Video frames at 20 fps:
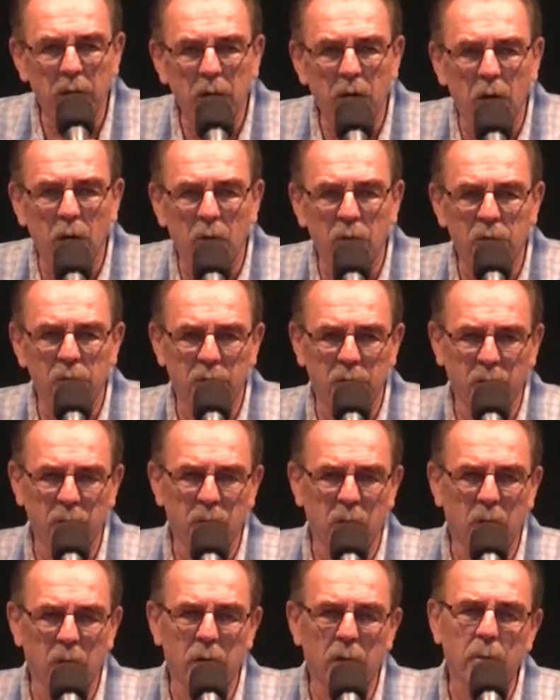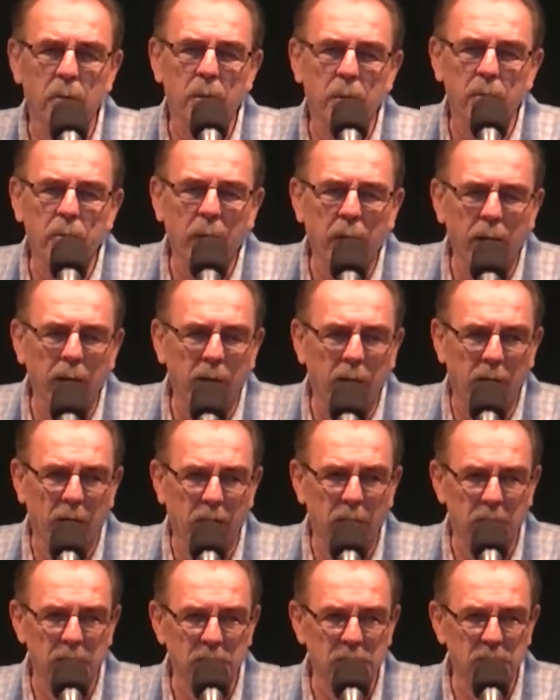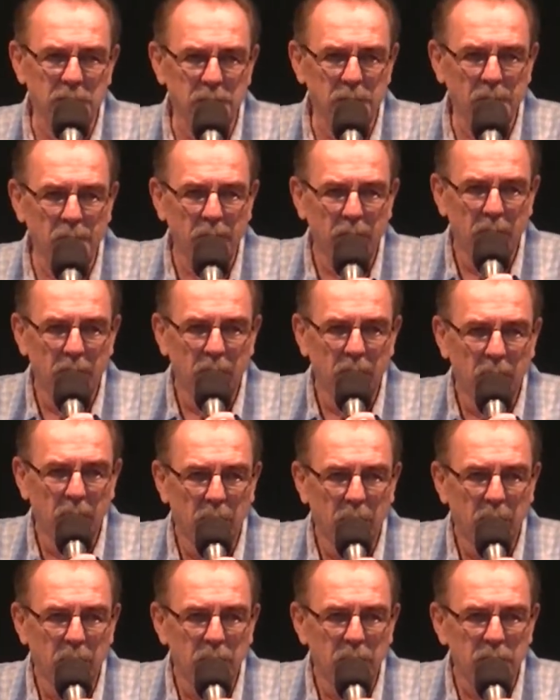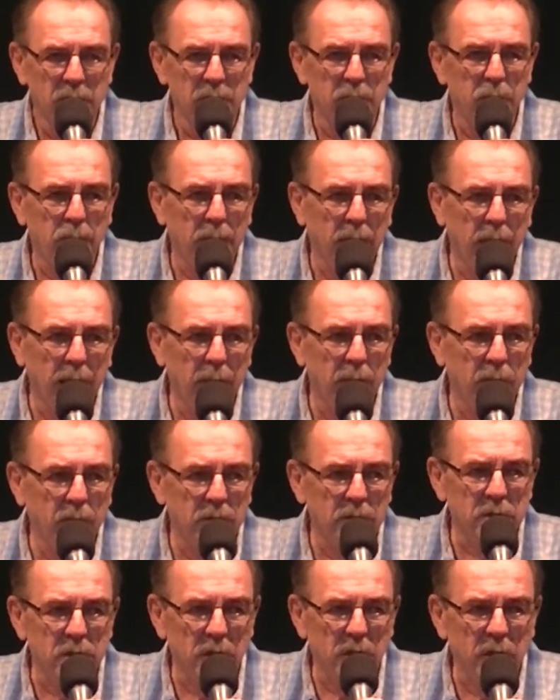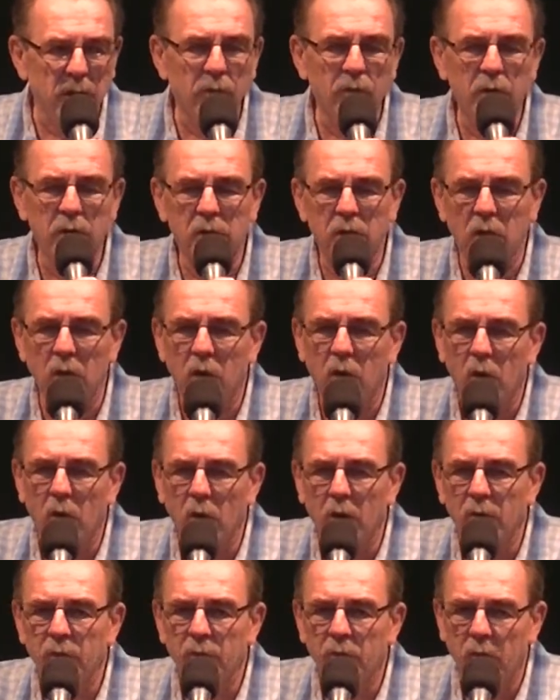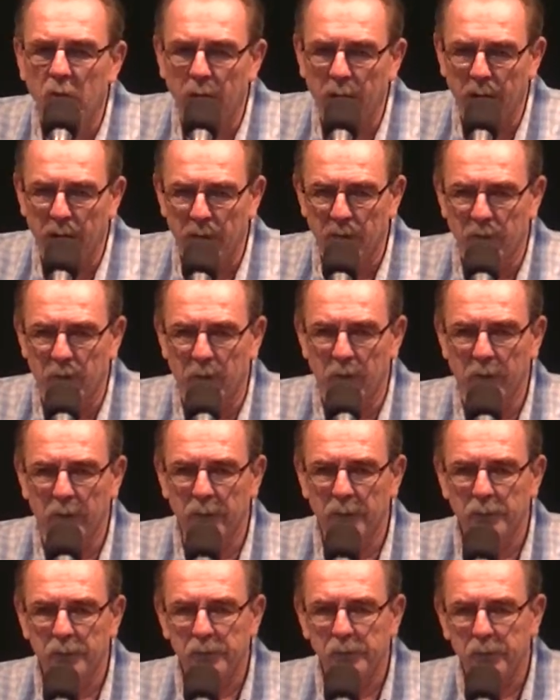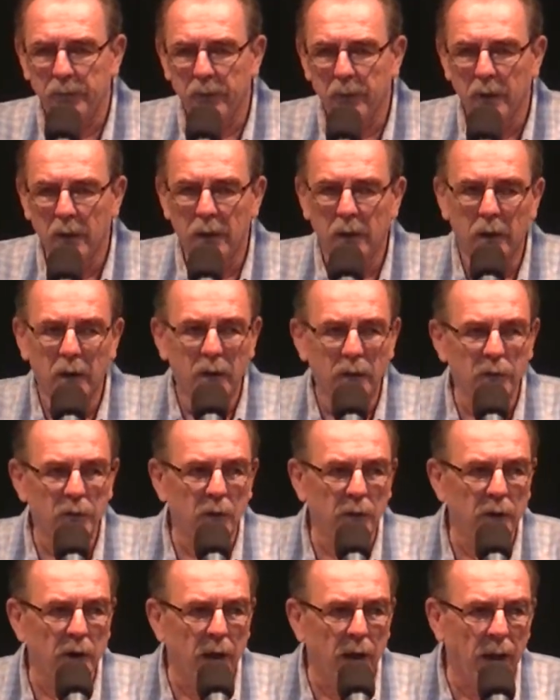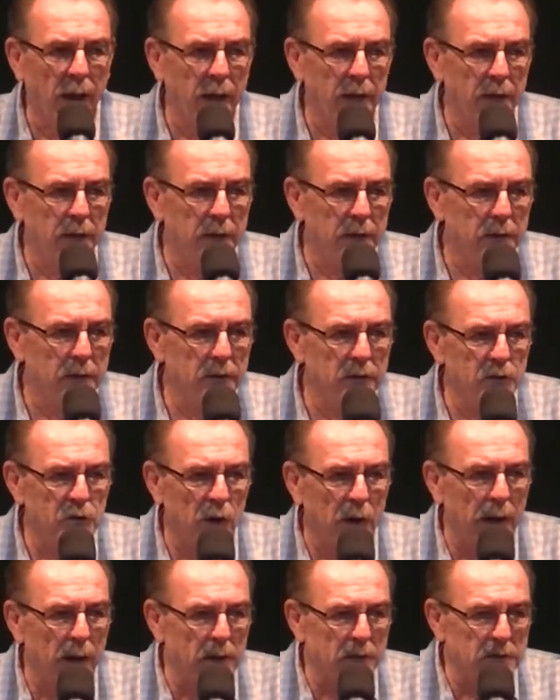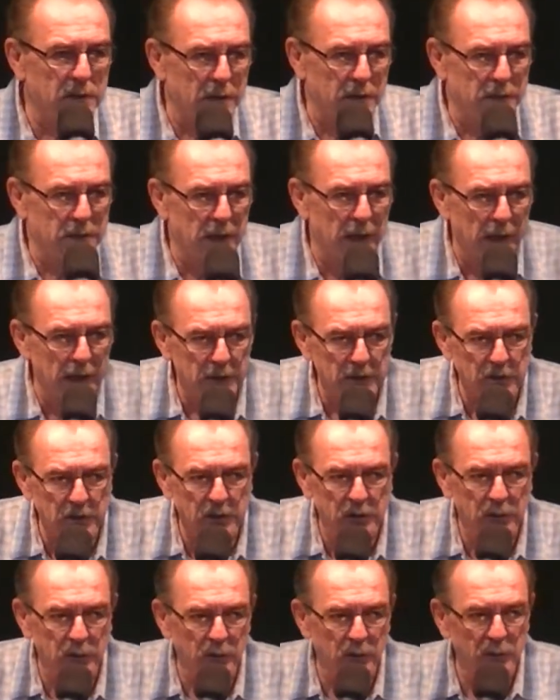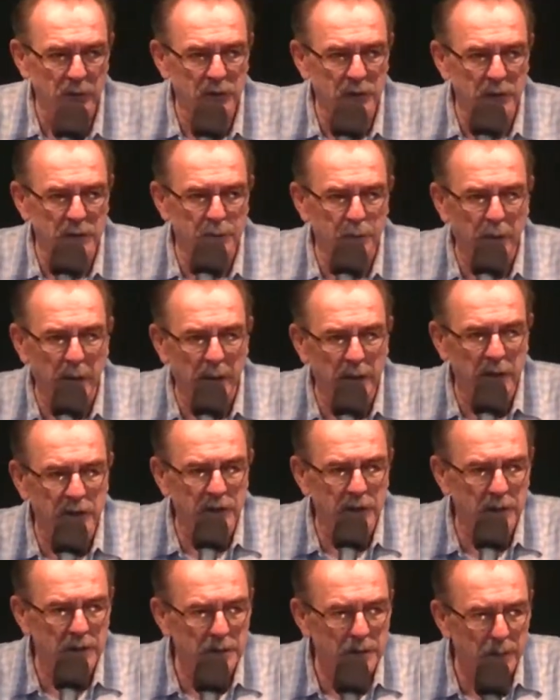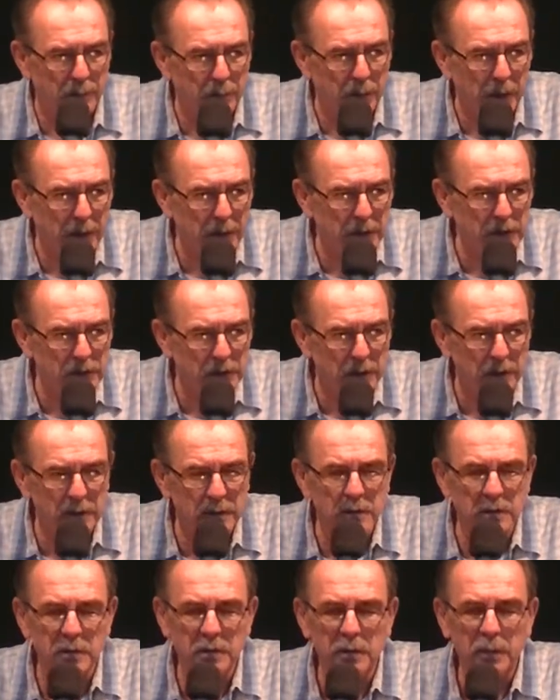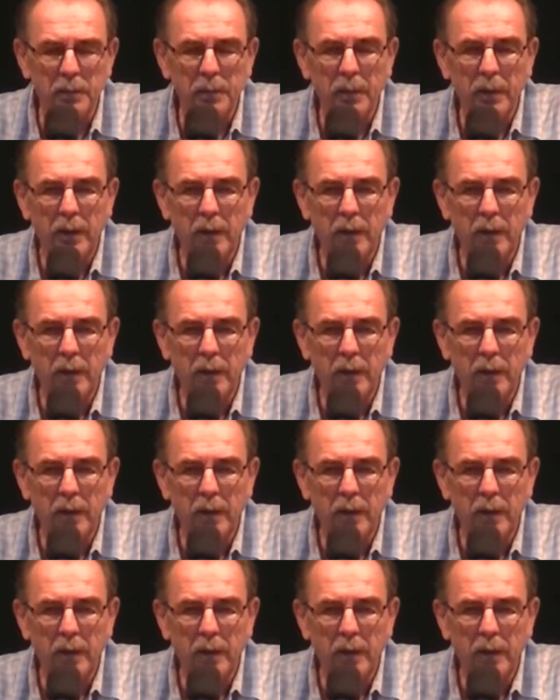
we go through are to prepare us to be able to live with the Lord forever. They're not trials and tests to just punish us to punish us.